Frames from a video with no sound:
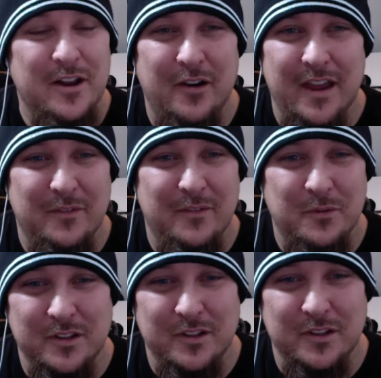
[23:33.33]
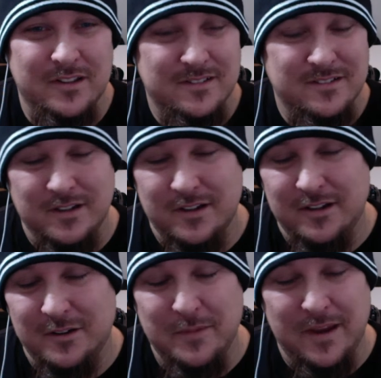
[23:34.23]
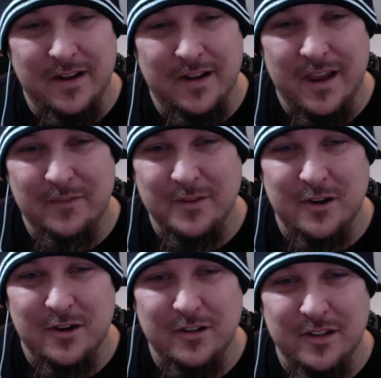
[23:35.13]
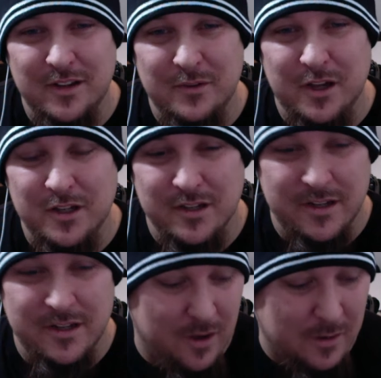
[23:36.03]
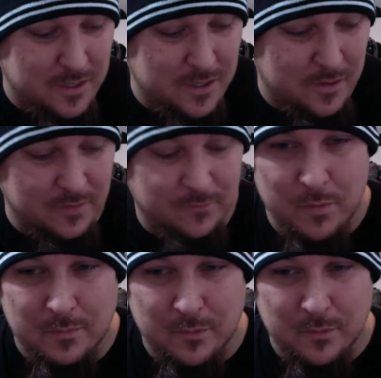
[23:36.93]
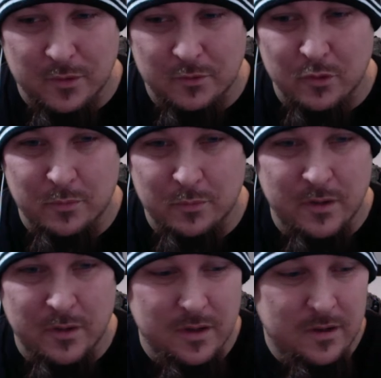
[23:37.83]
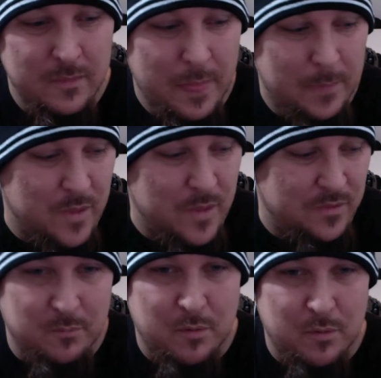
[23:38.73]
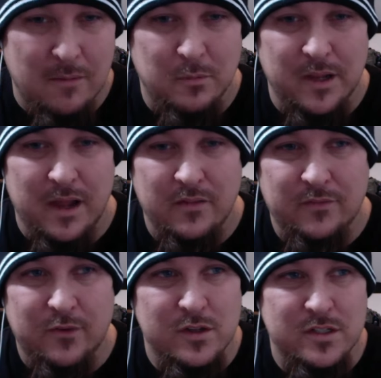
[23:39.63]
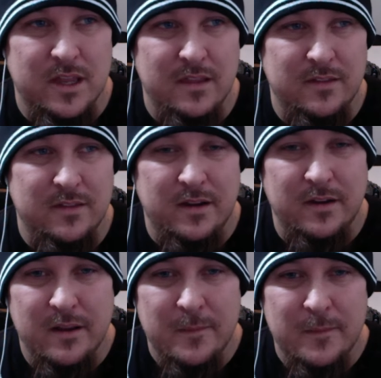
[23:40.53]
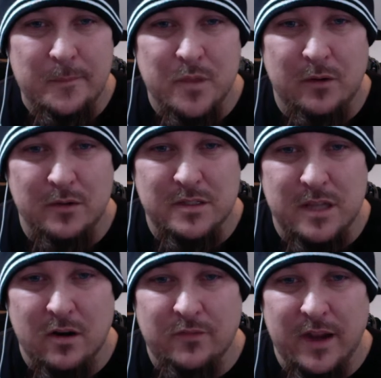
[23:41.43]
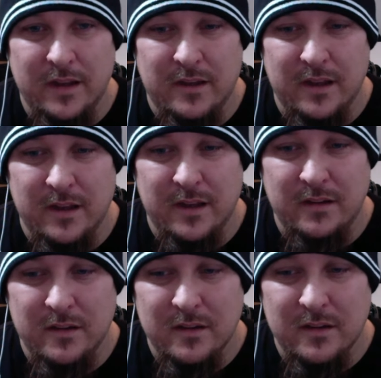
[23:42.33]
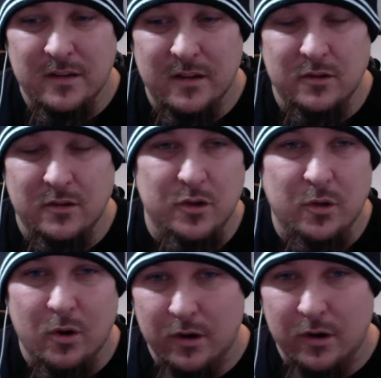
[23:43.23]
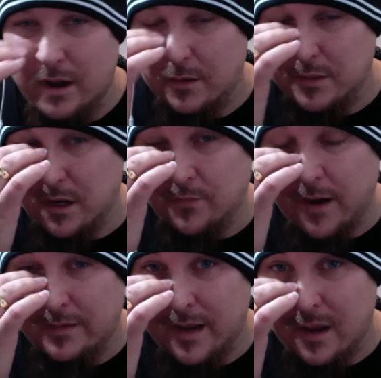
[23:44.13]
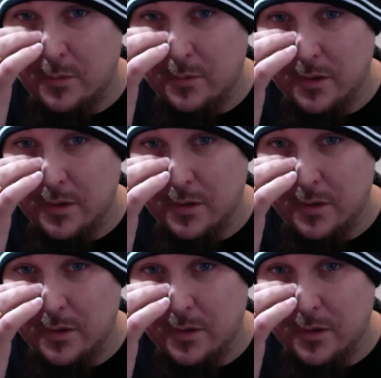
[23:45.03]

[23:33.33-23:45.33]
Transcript: haven't really, I haven't started to even touch it. I was telling a few people in the group, I think probably on the first day, that I was terrified getting into New York. I was terrified that I would